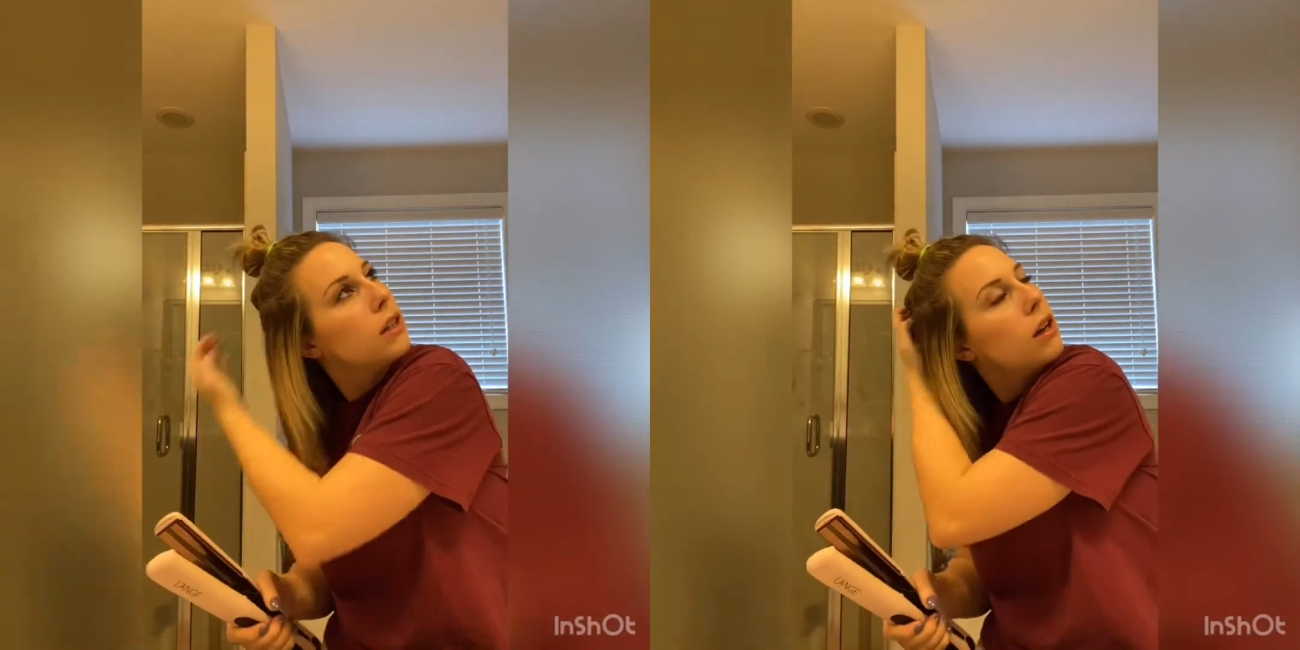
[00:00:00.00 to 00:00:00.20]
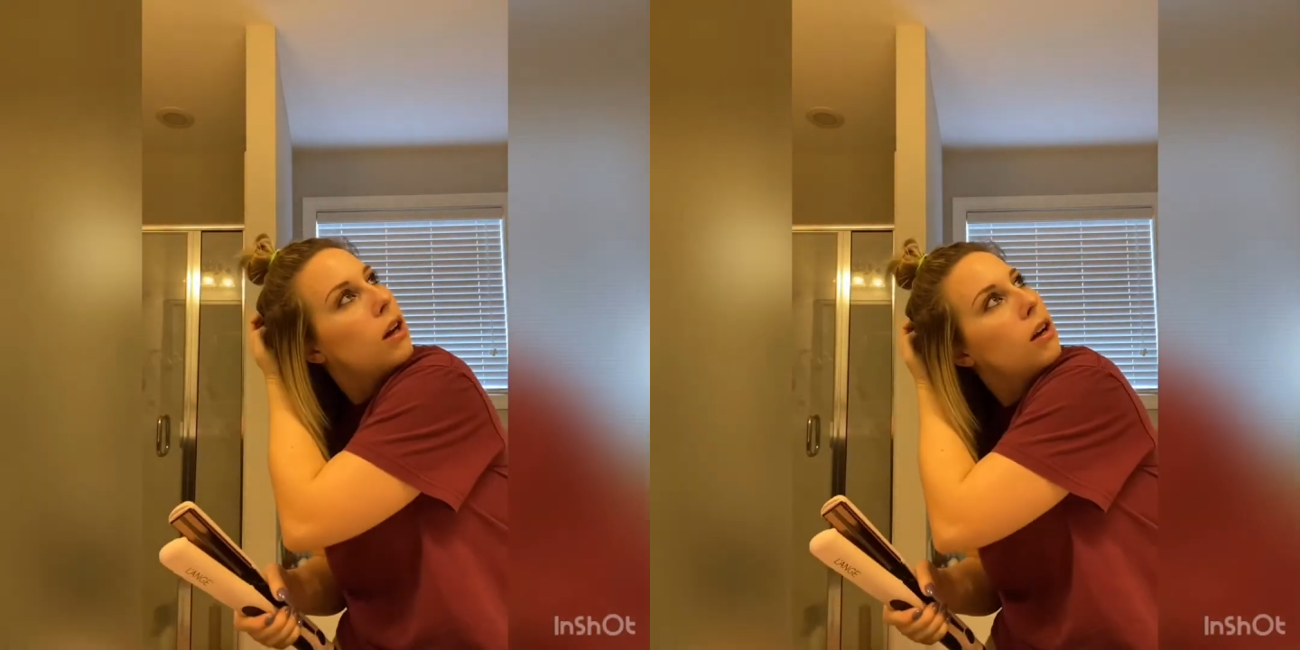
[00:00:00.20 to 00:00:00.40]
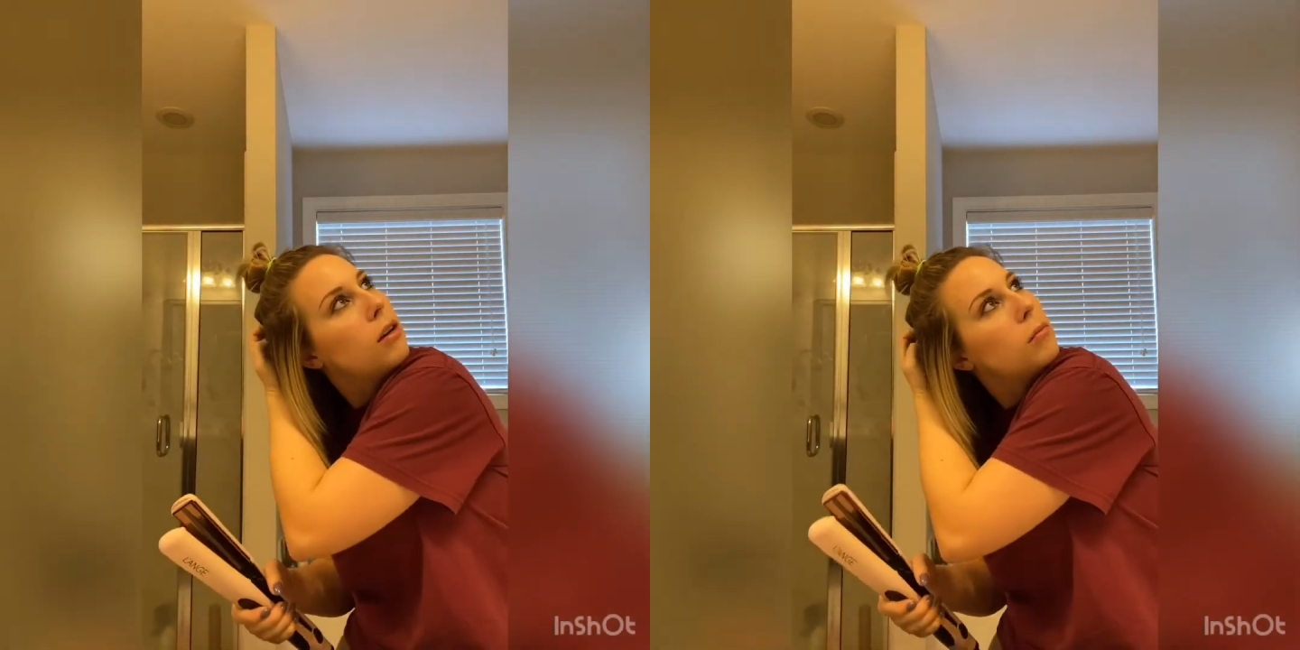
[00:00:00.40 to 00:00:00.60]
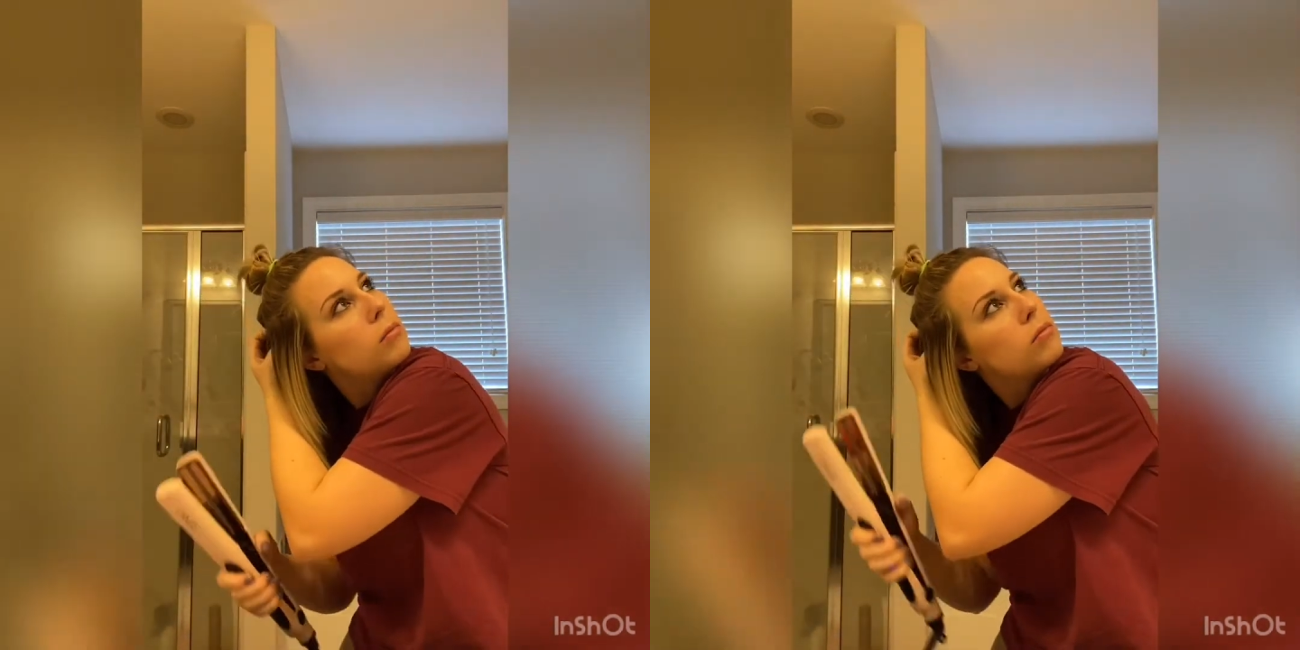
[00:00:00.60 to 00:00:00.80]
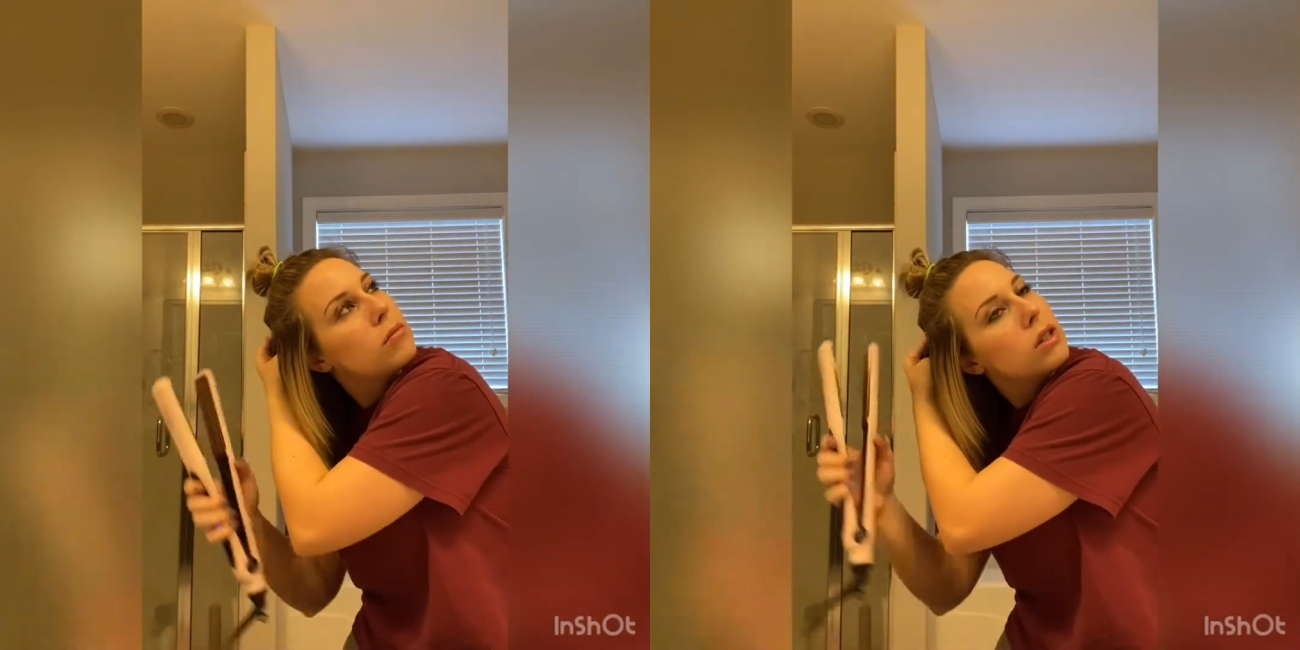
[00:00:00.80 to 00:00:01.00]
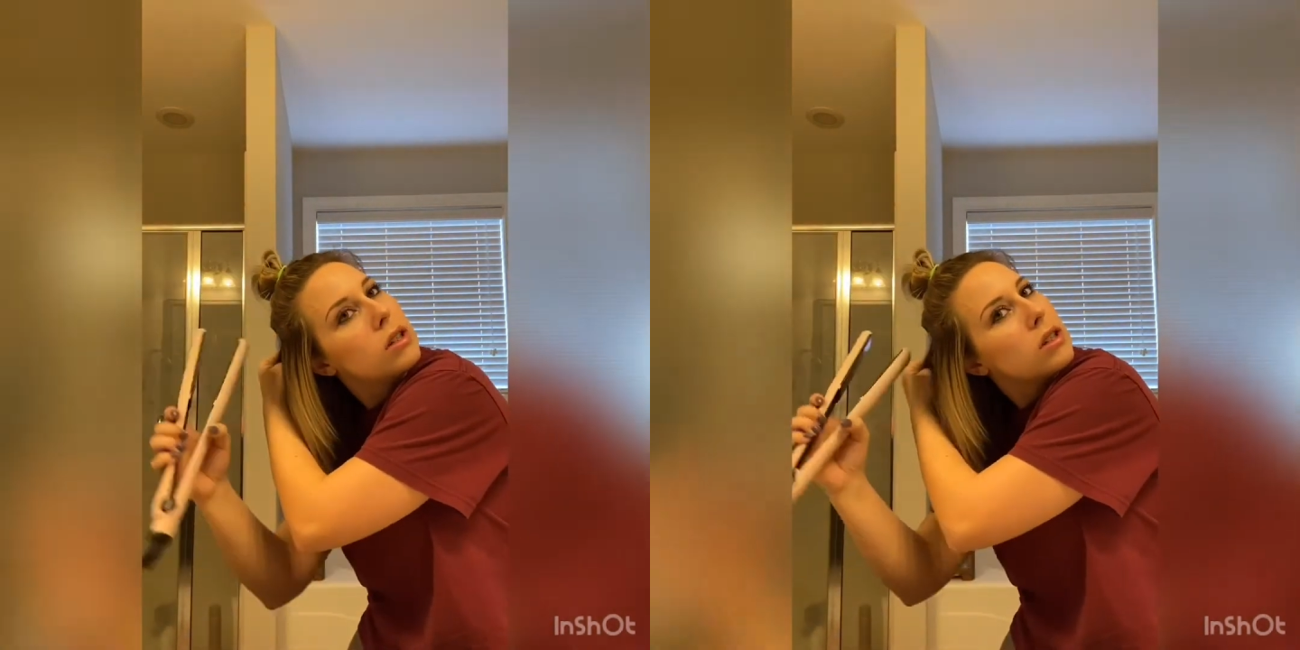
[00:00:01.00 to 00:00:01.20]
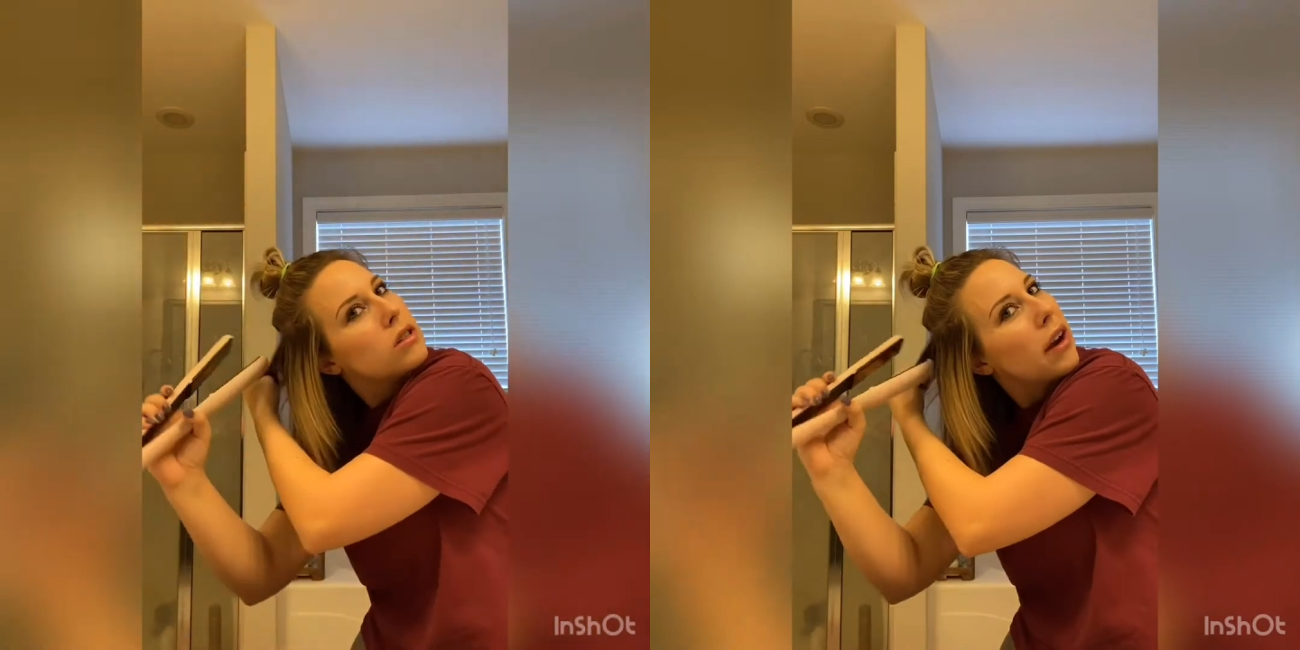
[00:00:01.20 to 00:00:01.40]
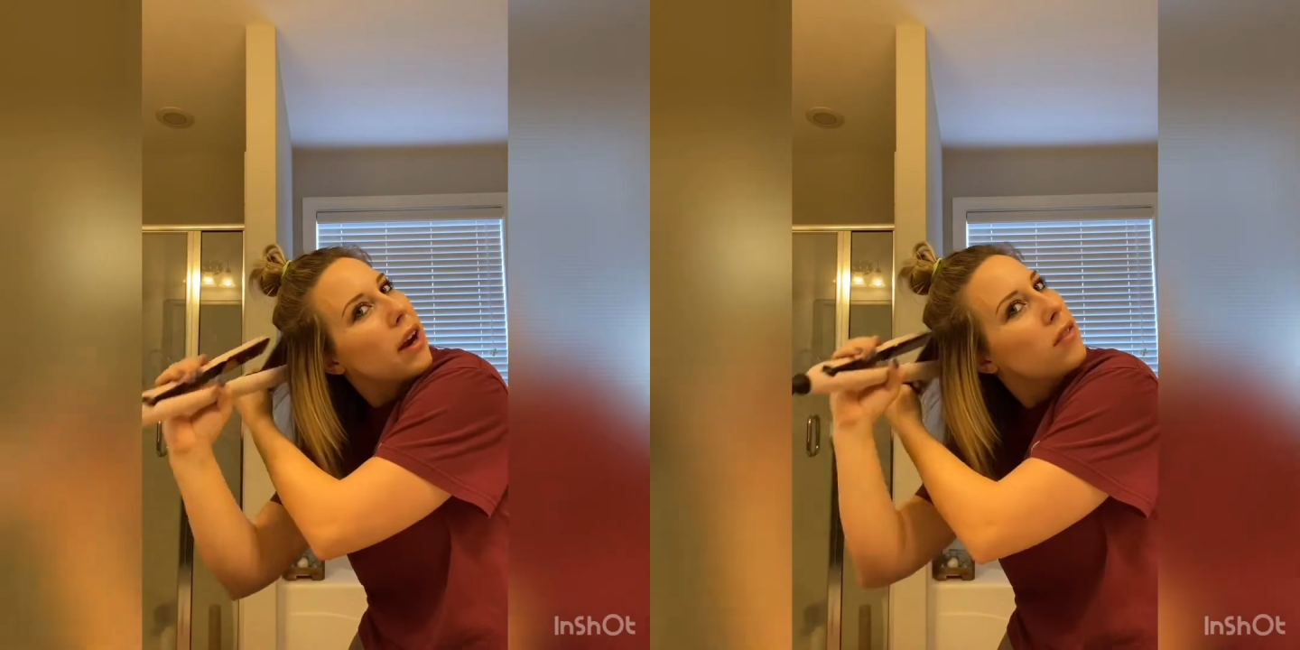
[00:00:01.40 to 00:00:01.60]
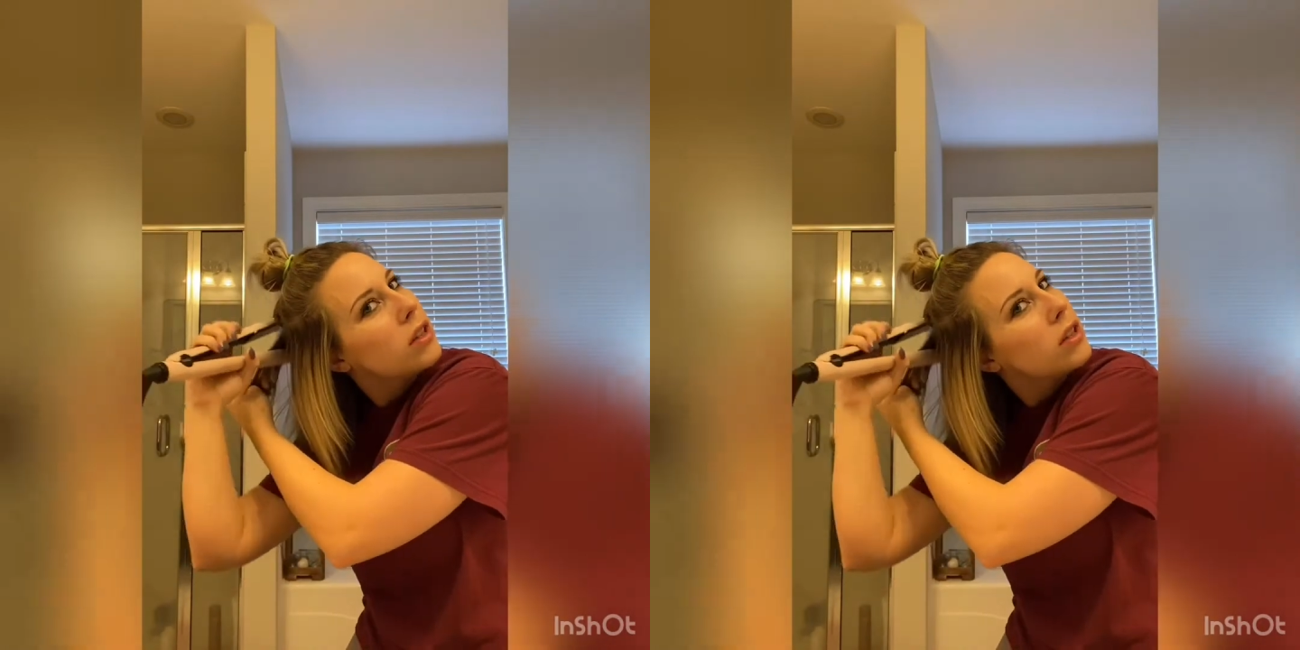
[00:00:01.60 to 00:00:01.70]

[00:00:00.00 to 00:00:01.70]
sorry, I have